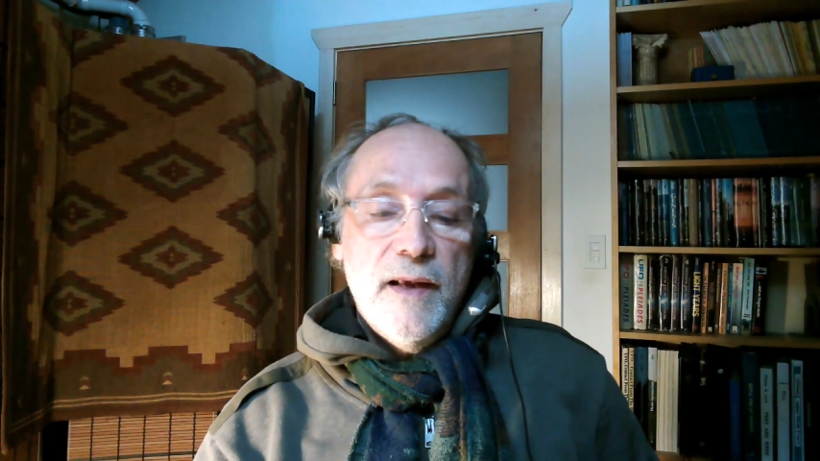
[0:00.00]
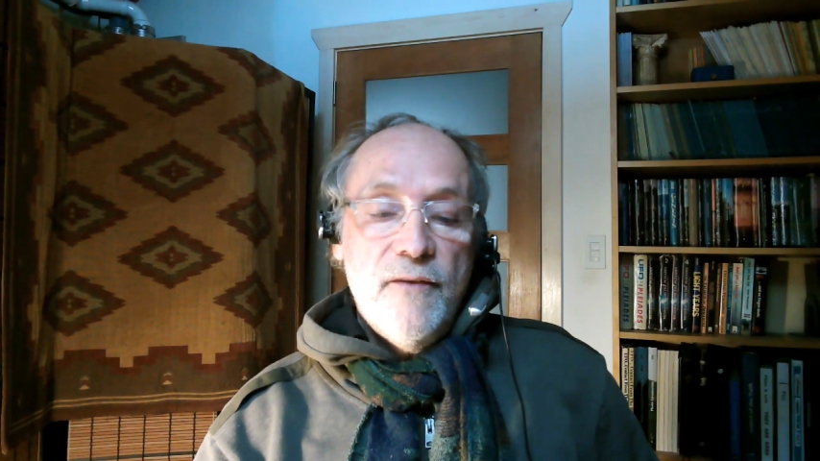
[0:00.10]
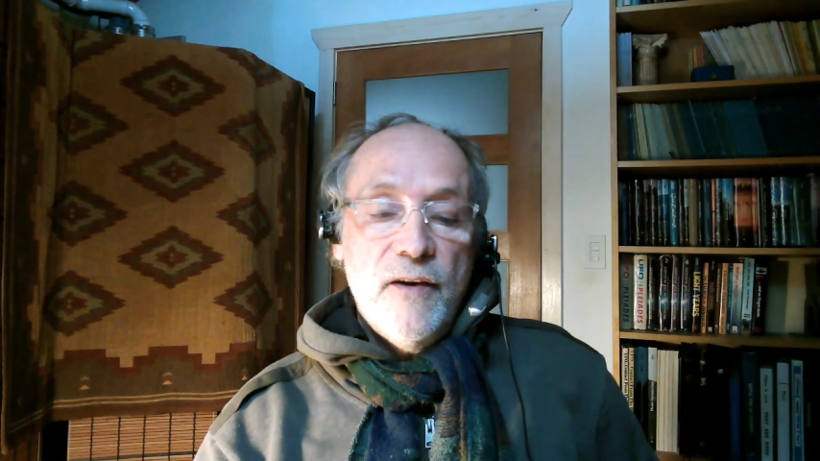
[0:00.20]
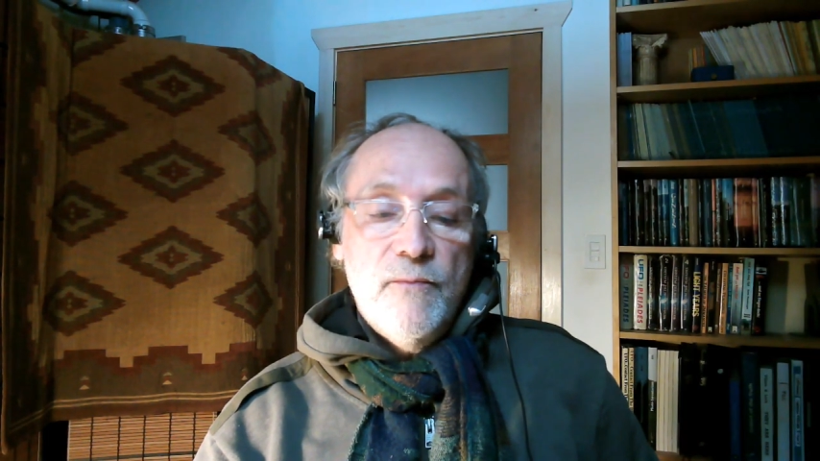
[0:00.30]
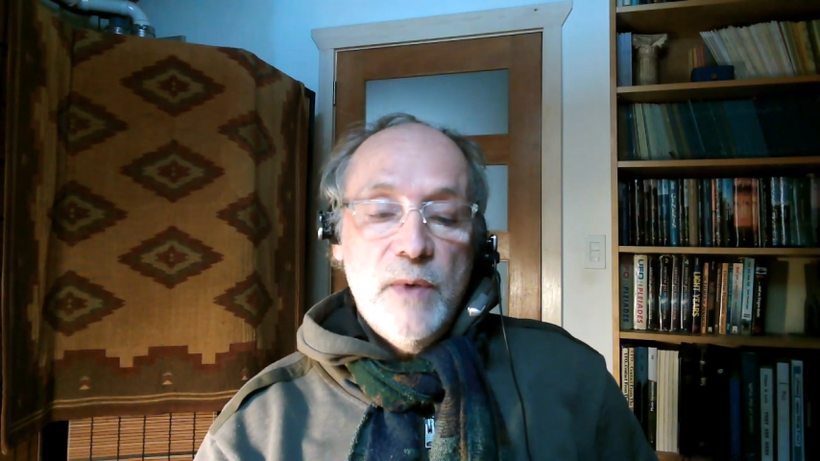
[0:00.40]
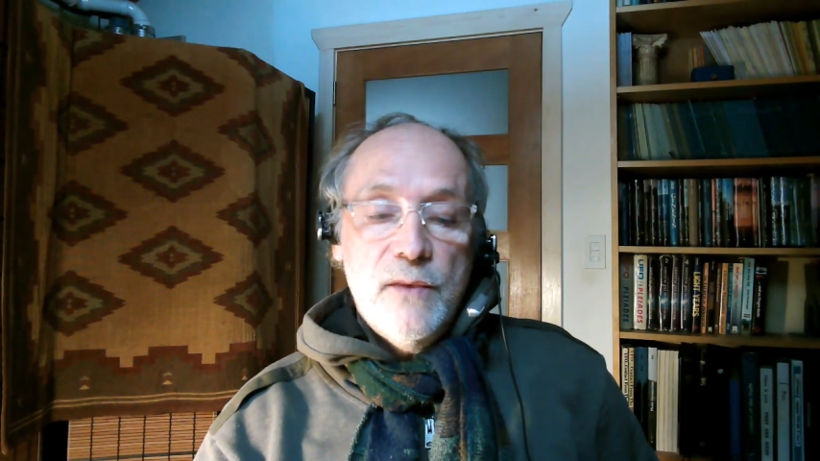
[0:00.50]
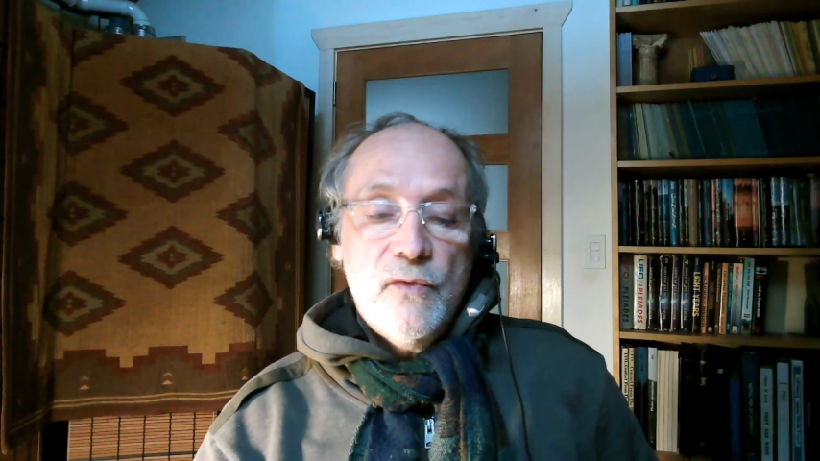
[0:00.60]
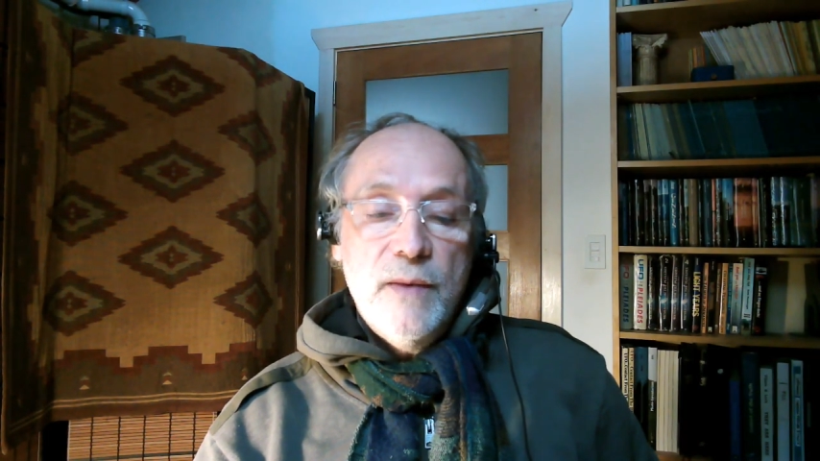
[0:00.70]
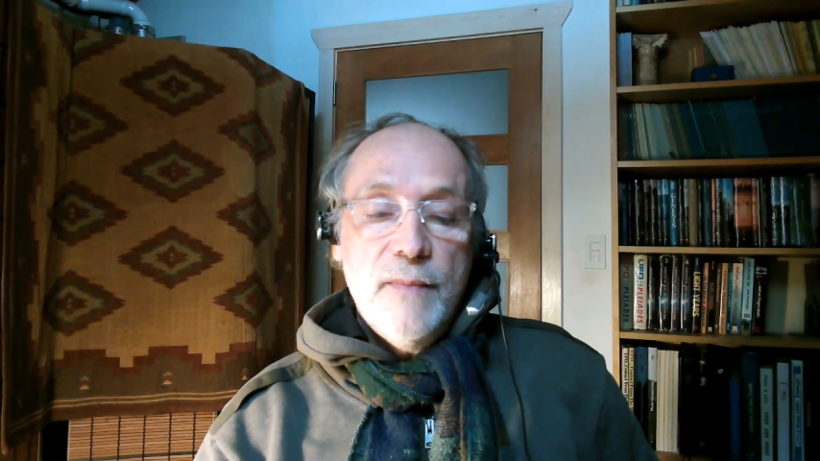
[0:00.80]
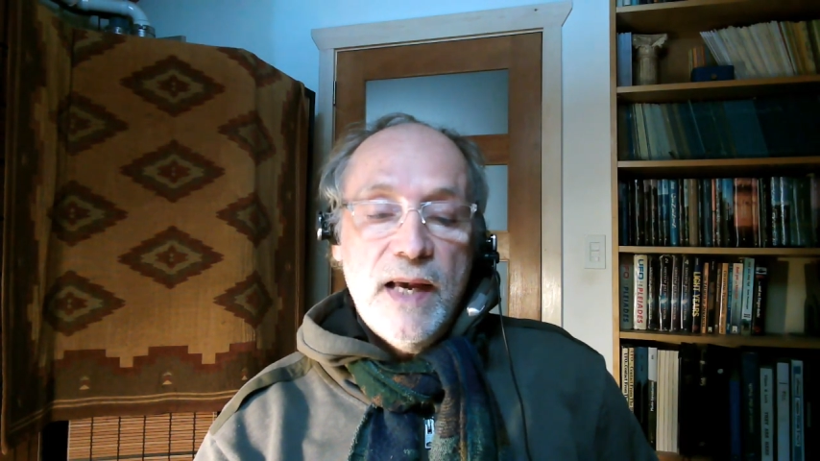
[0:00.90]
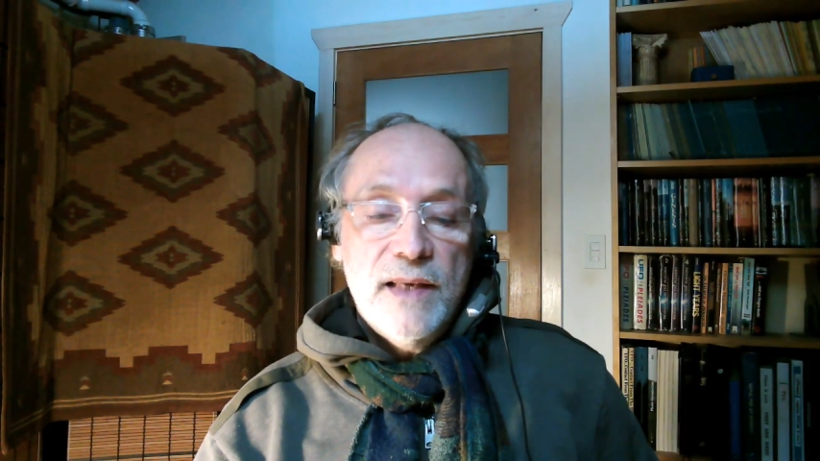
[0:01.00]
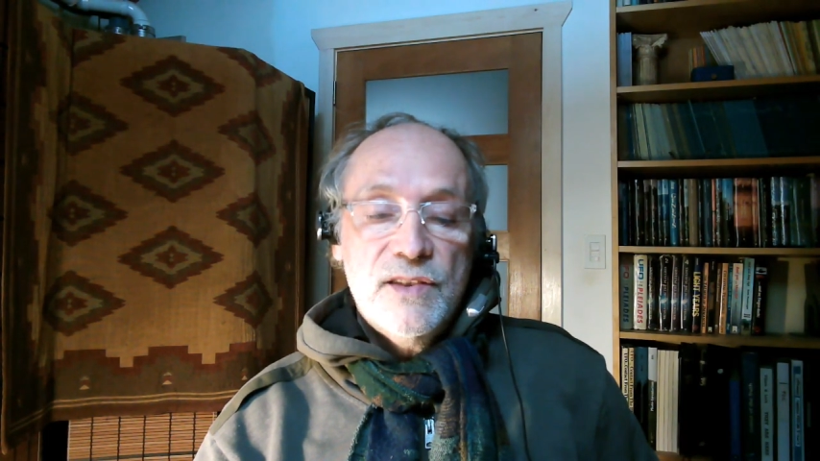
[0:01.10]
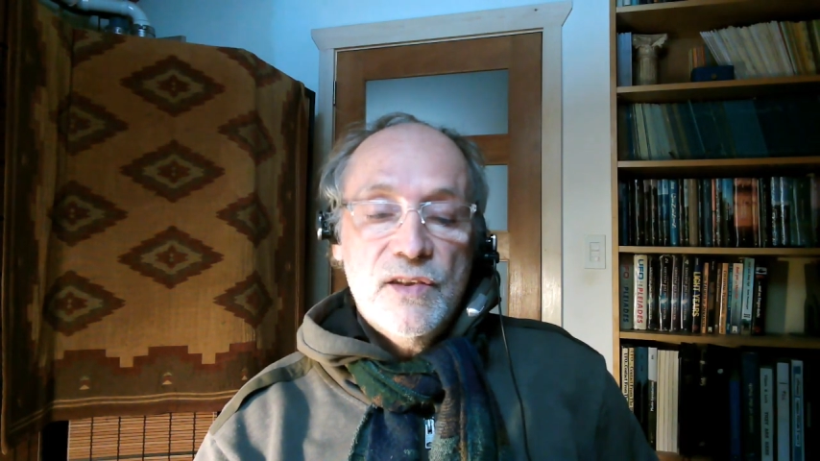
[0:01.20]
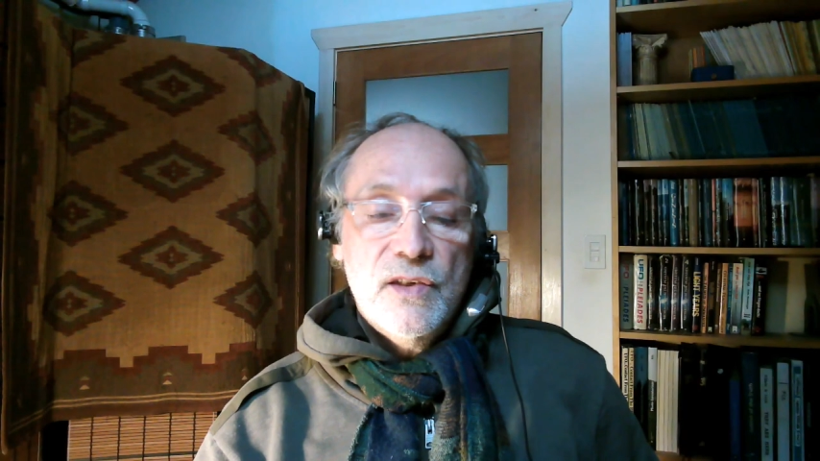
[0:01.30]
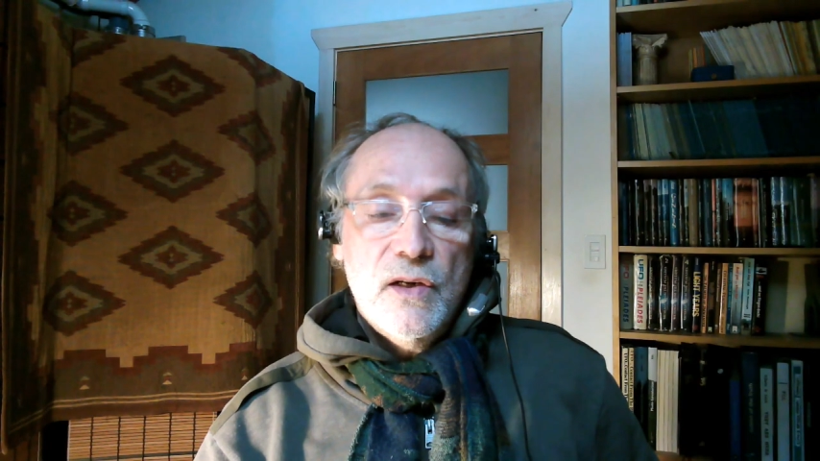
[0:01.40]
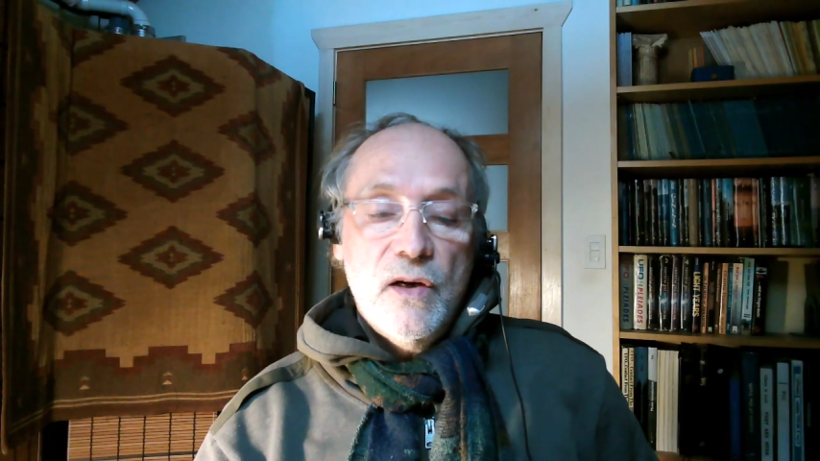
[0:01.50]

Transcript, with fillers: F F P three masks